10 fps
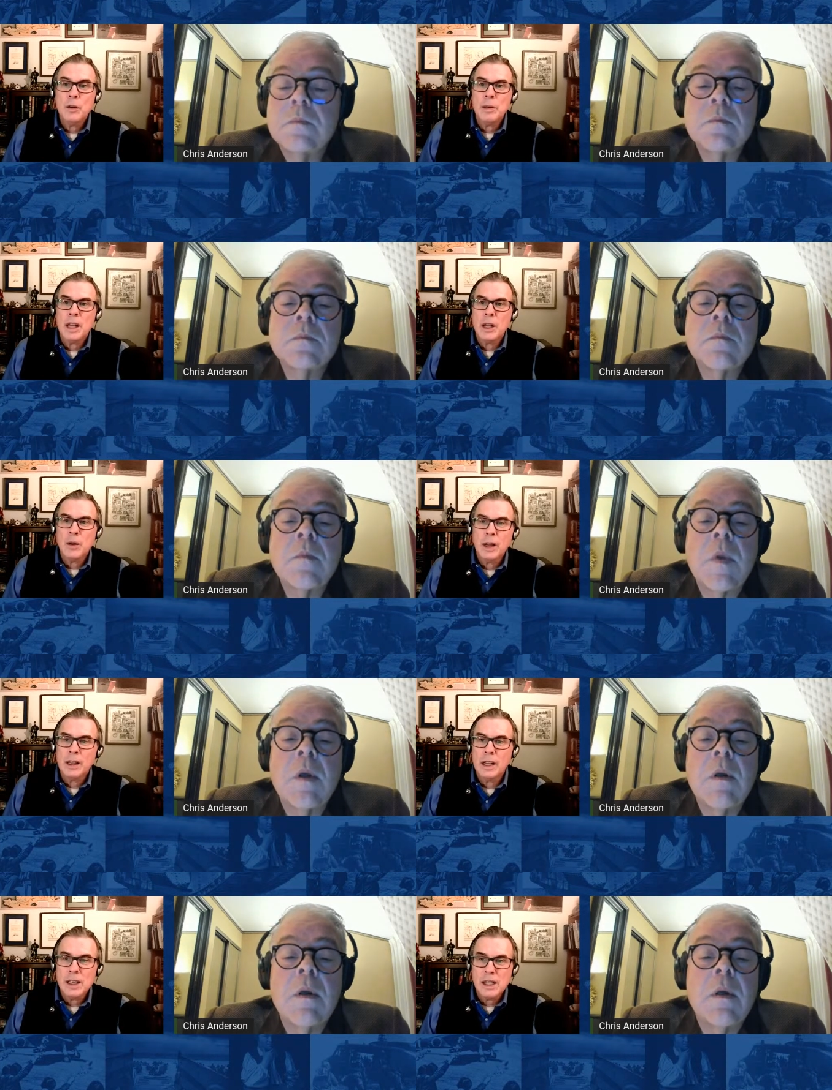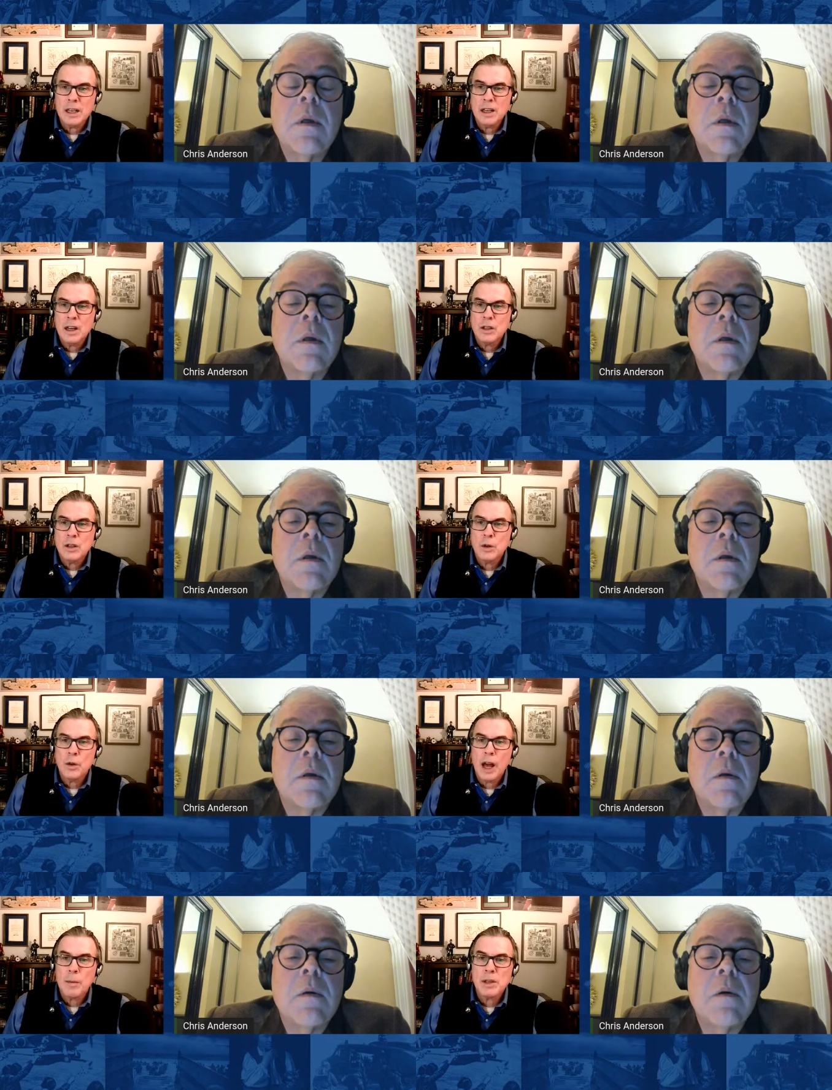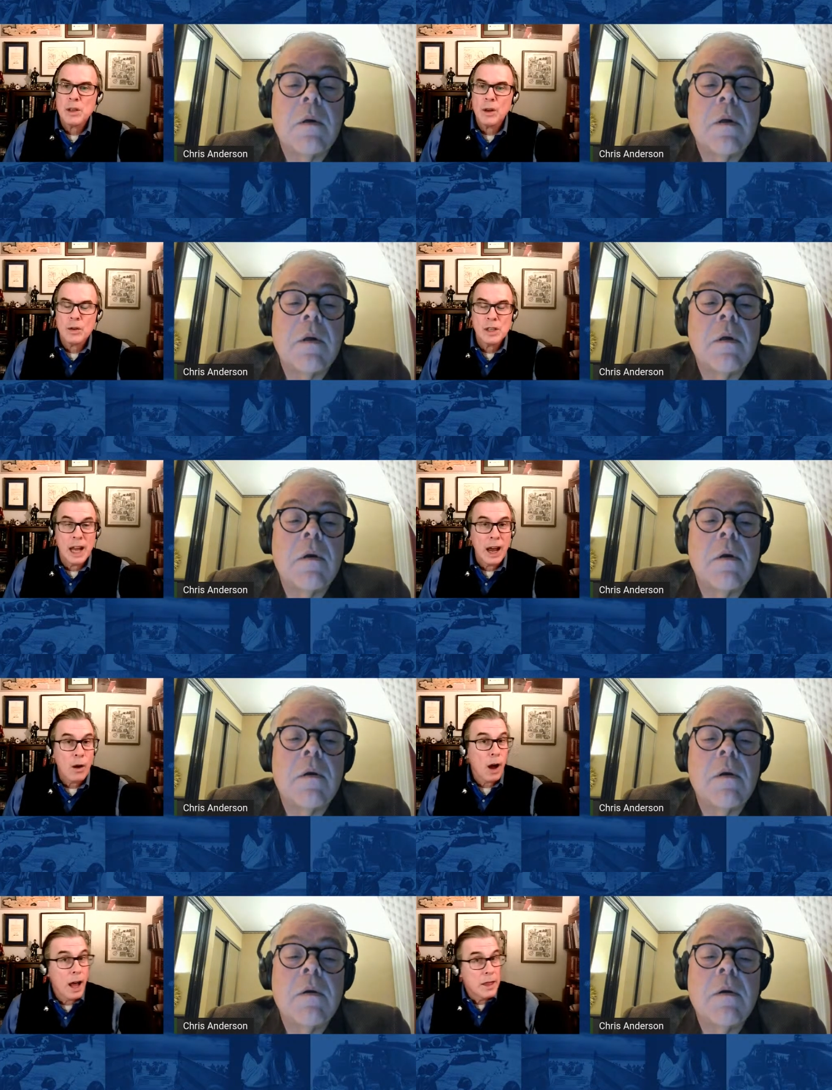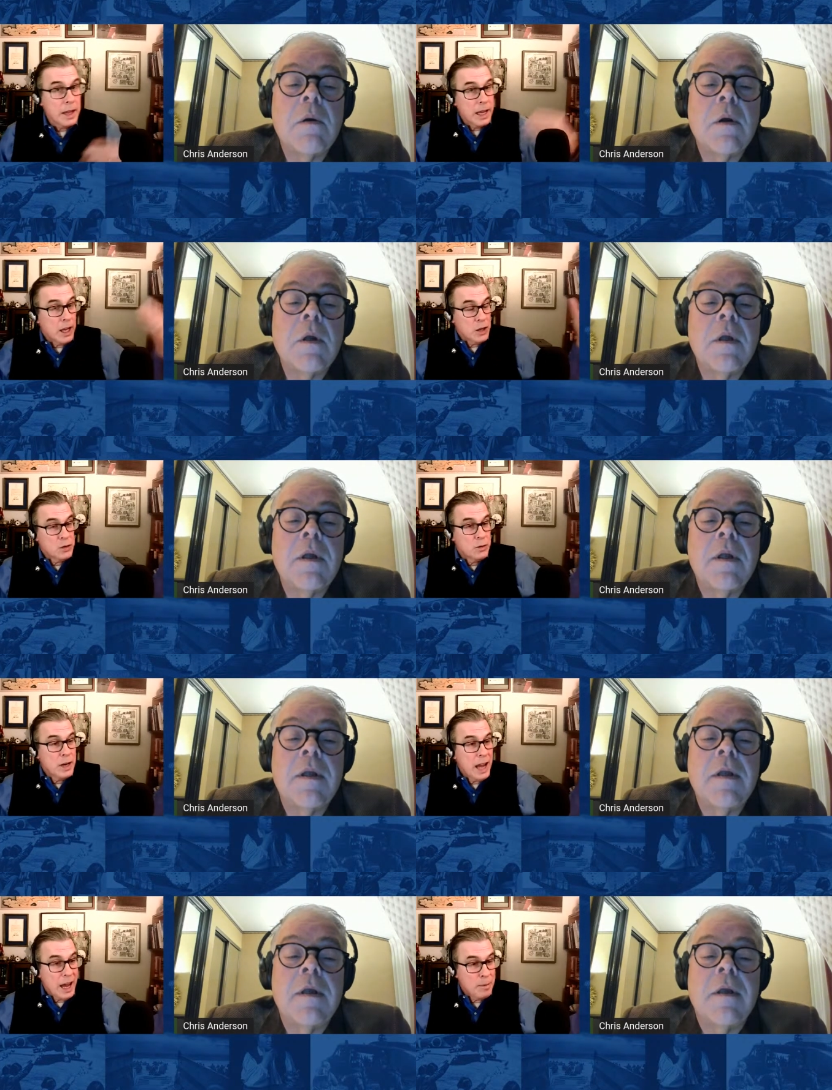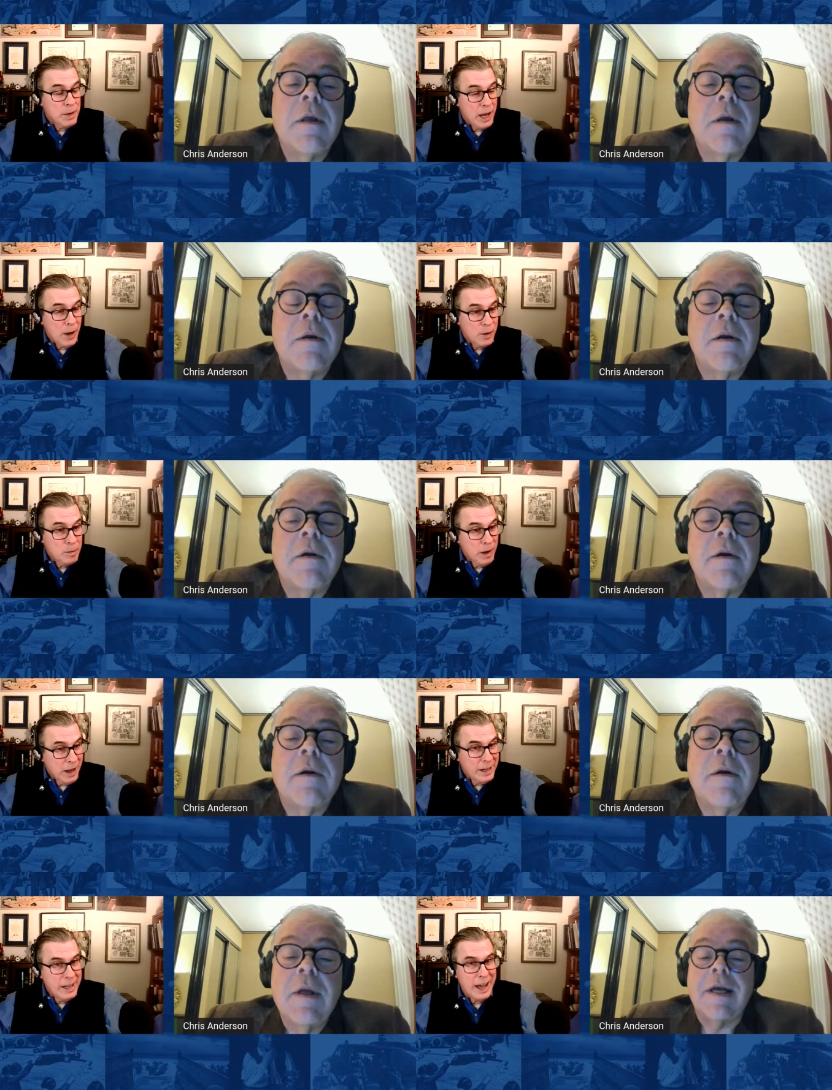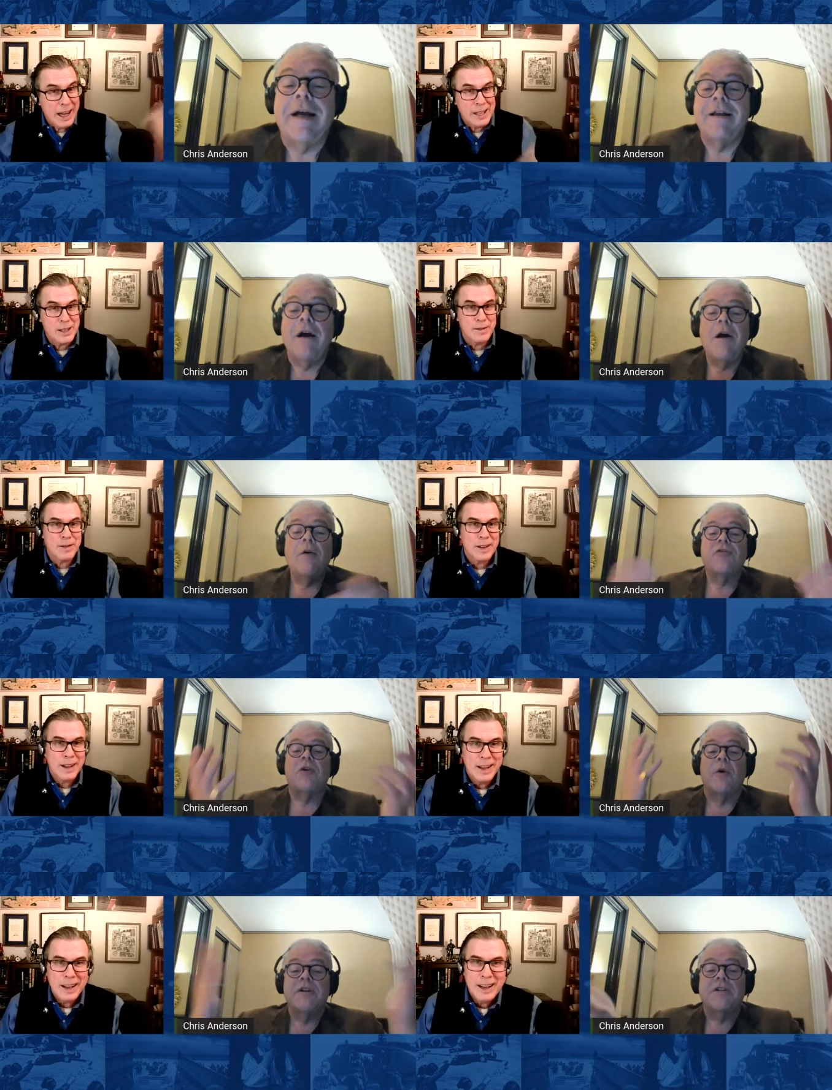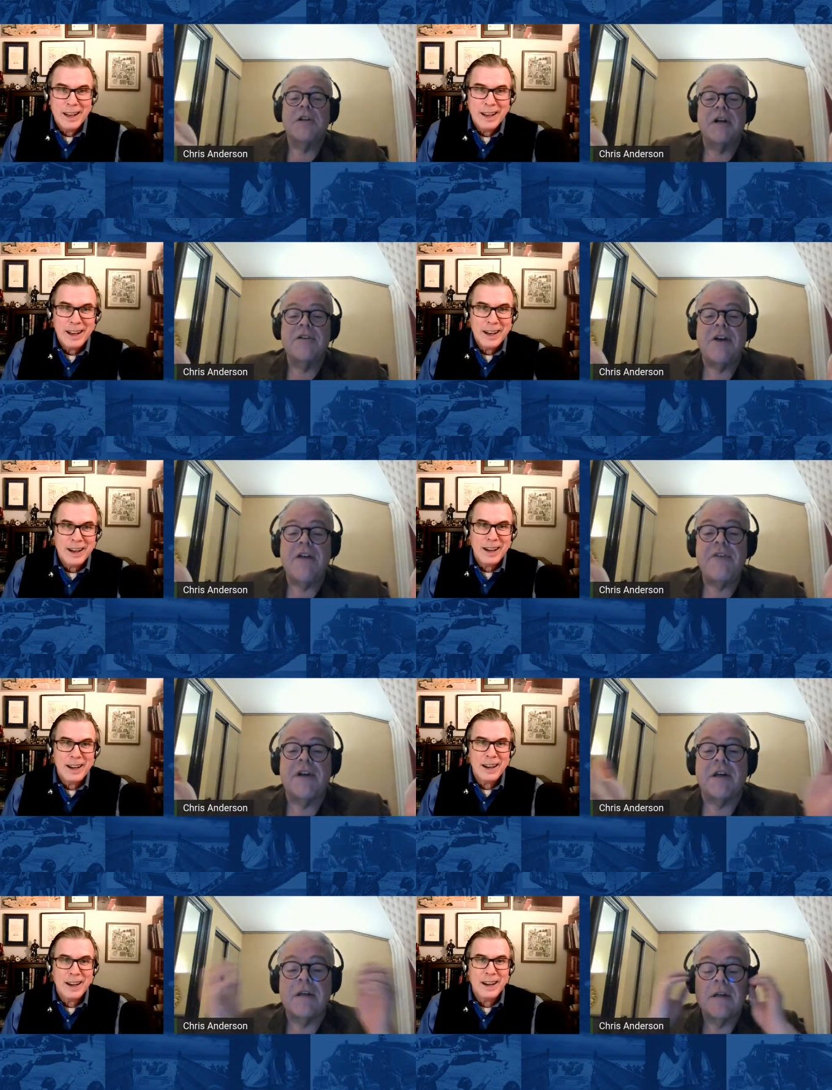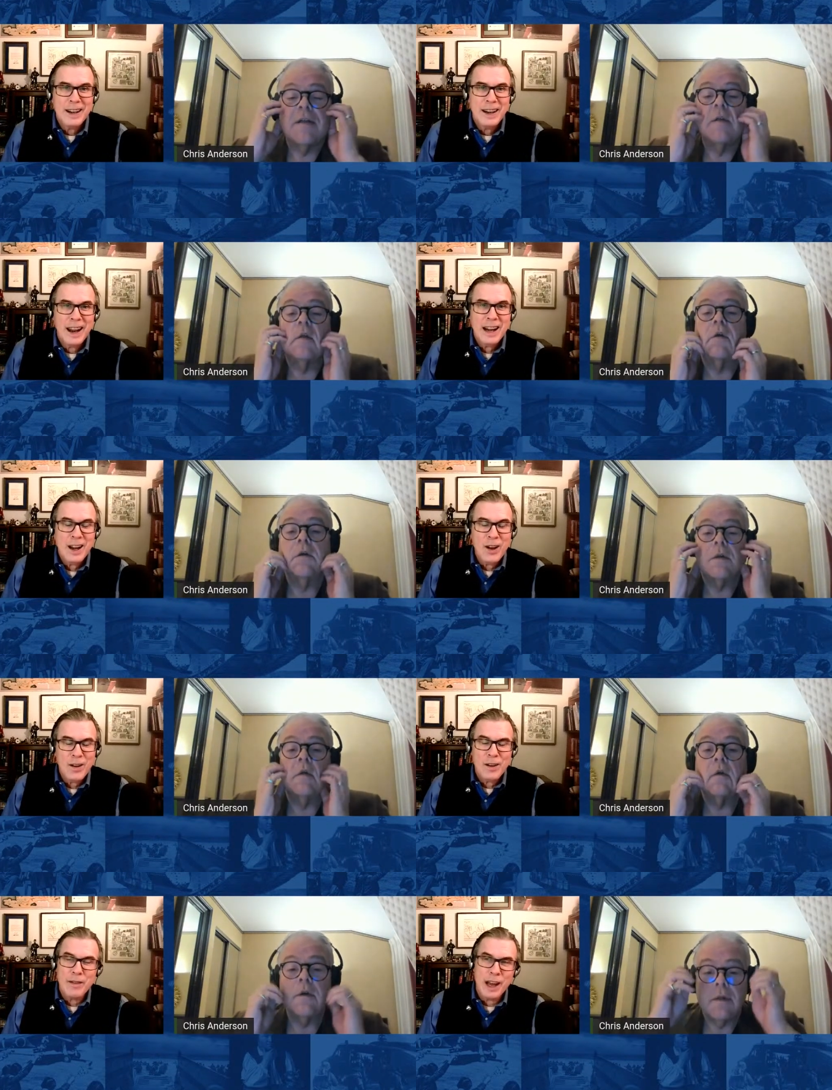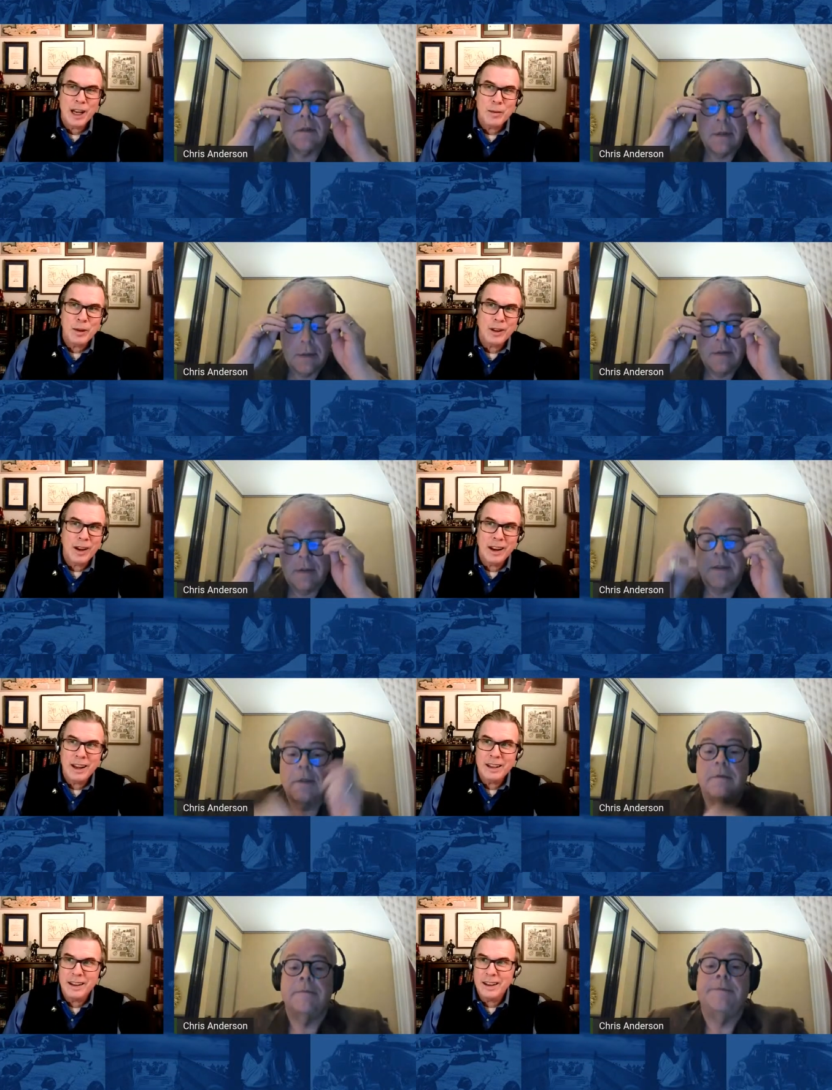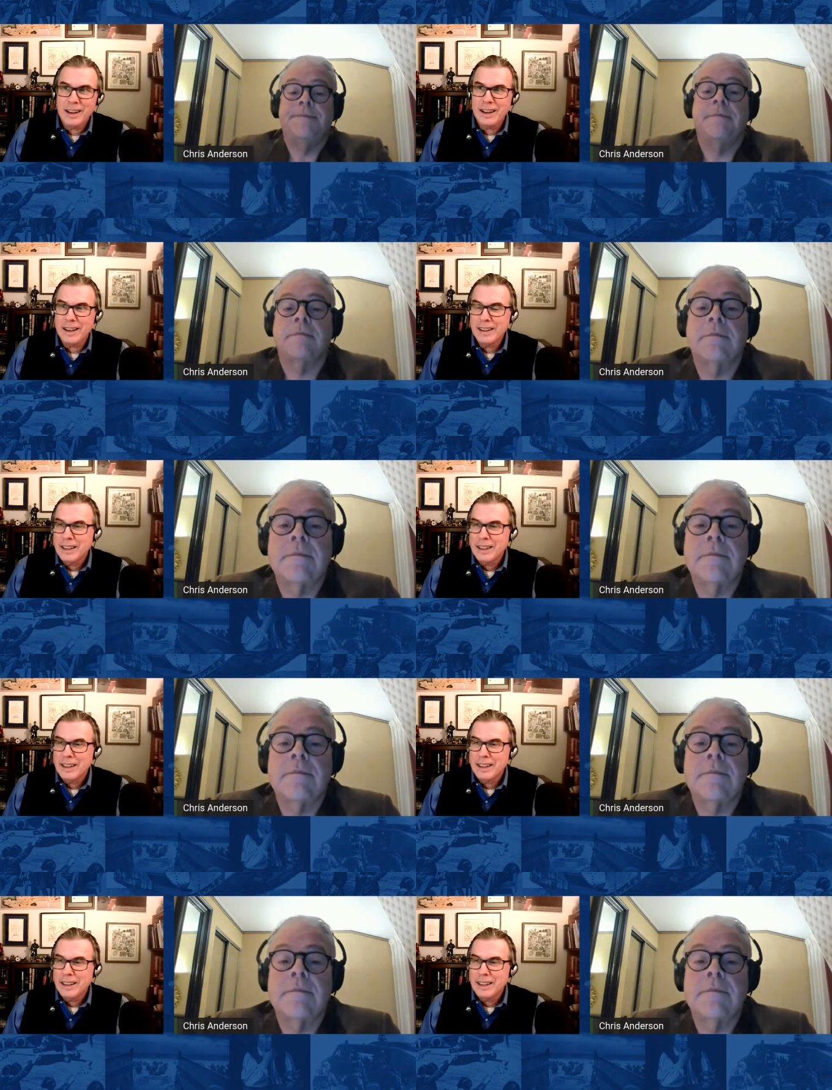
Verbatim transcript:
Speaker 1: and that you can listen to episodes now on the History Happy Hour podcast. I know.
Speaker 2: So when you're stuck in traffic.
Speaker 1: I know. Available on. Uh,